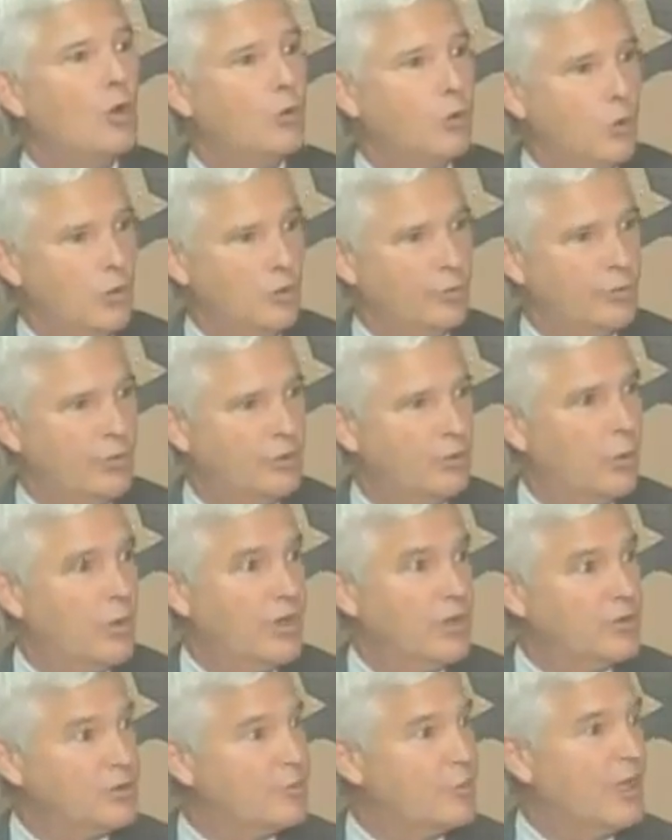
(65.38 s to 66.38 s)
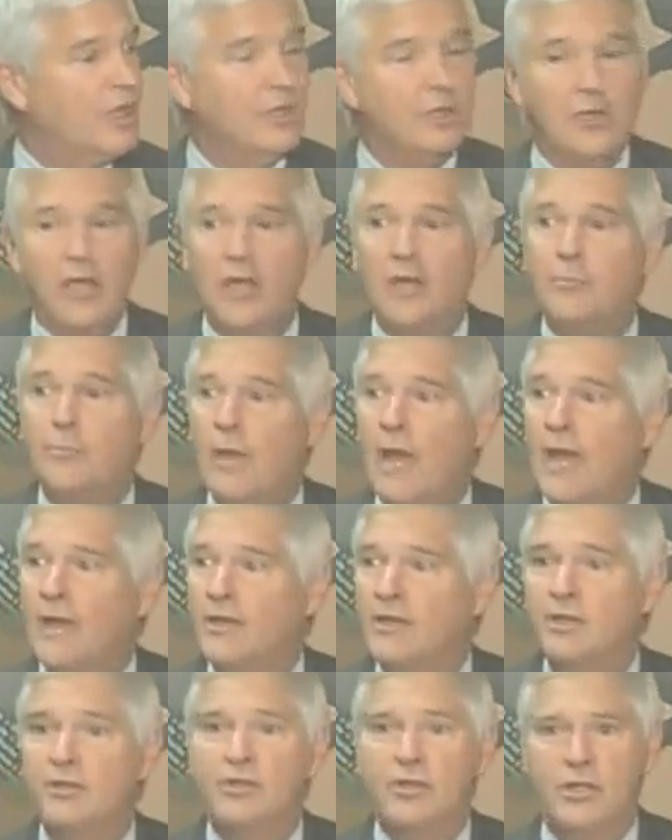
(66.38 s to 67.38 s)
whoop when he was being led
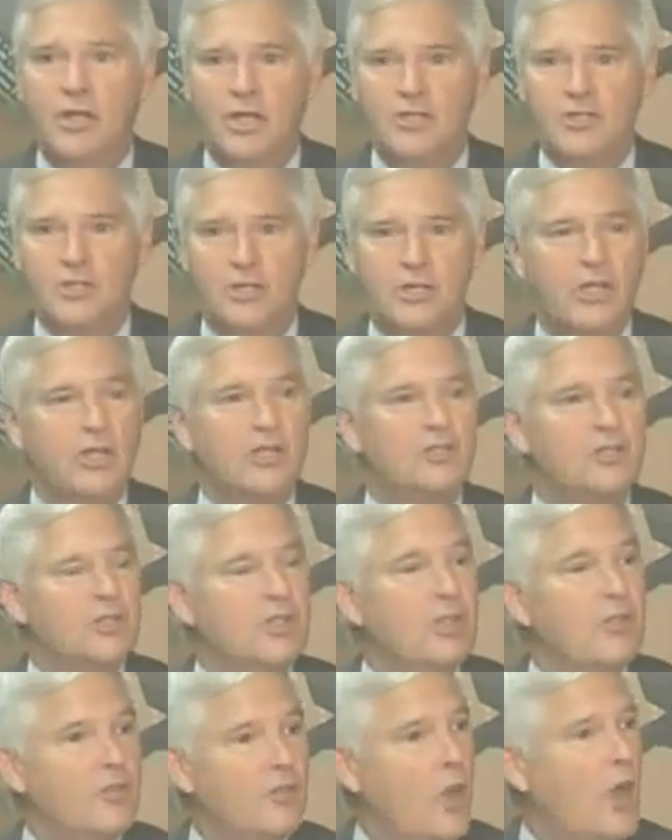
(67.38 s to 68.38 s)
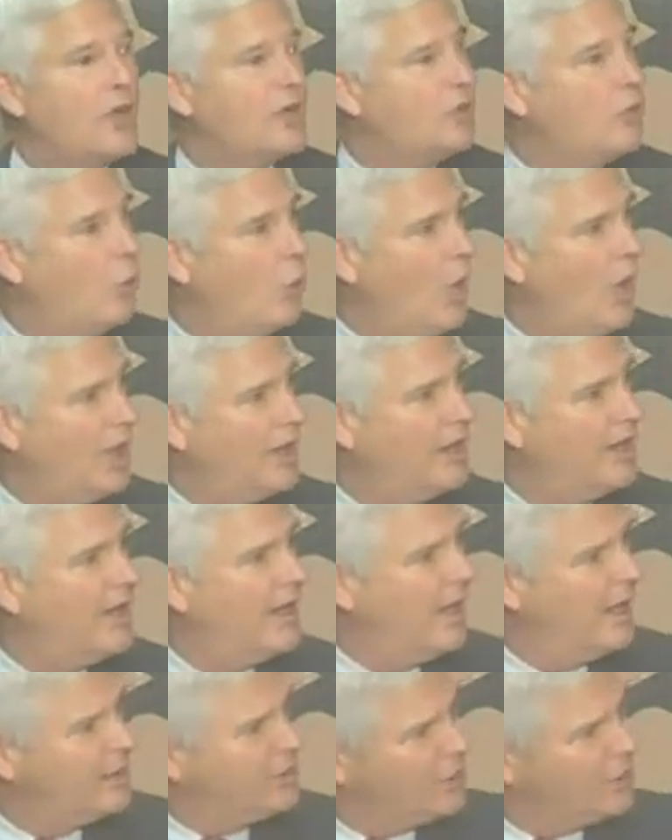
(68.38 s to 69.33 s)
back into custody because he thought he'd won. And